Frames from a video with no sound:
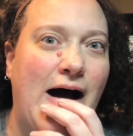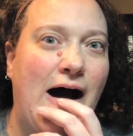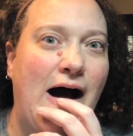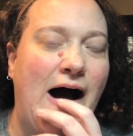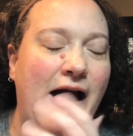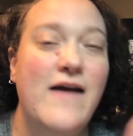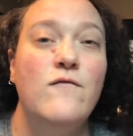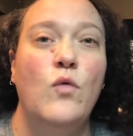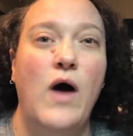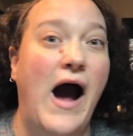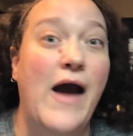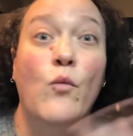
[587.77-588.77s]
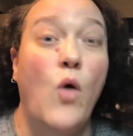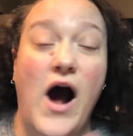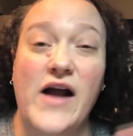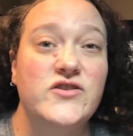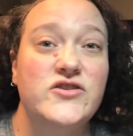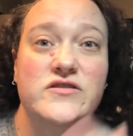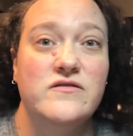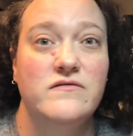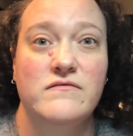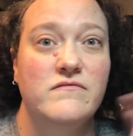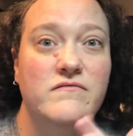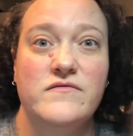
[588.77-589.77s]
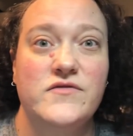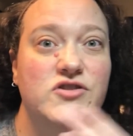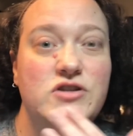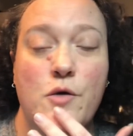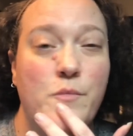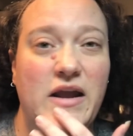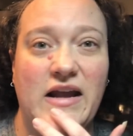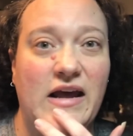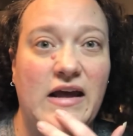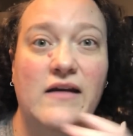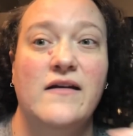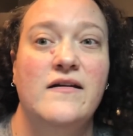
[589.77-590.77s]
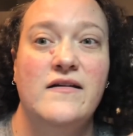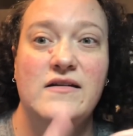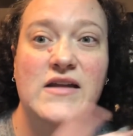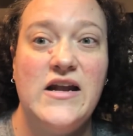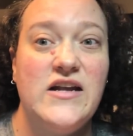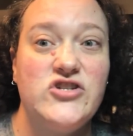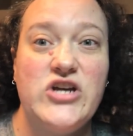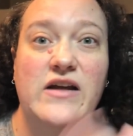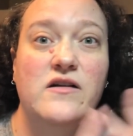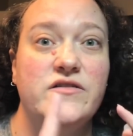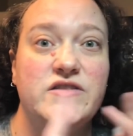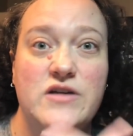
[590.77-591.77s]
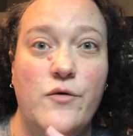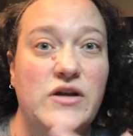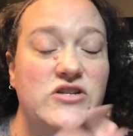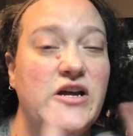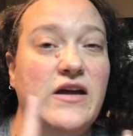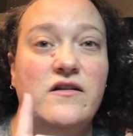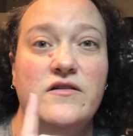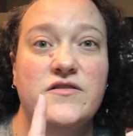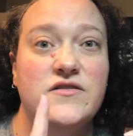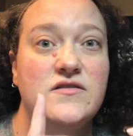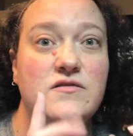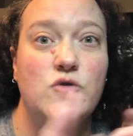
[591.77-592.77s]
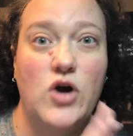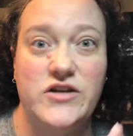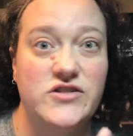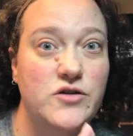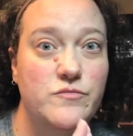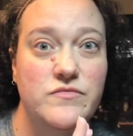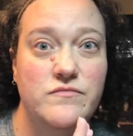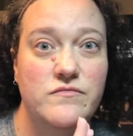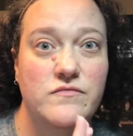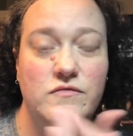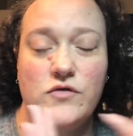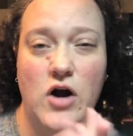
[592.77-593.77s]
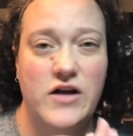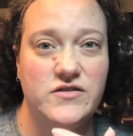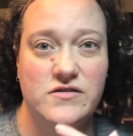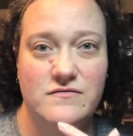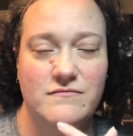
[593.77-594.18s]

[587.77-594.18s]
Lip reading: I watch so many knitting channels, sewing channels, floss tube, cross